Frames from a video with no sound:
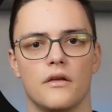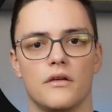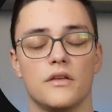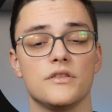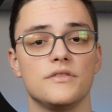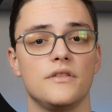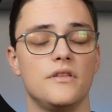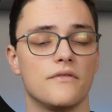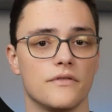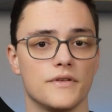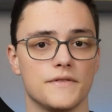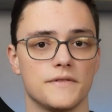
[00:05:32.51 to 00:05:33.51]
Here's the
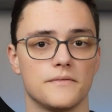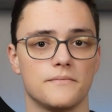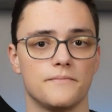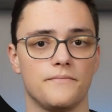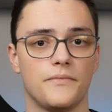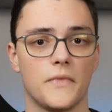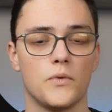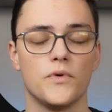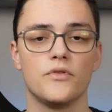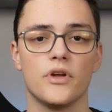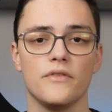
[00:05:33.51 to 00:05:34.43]
difference. When you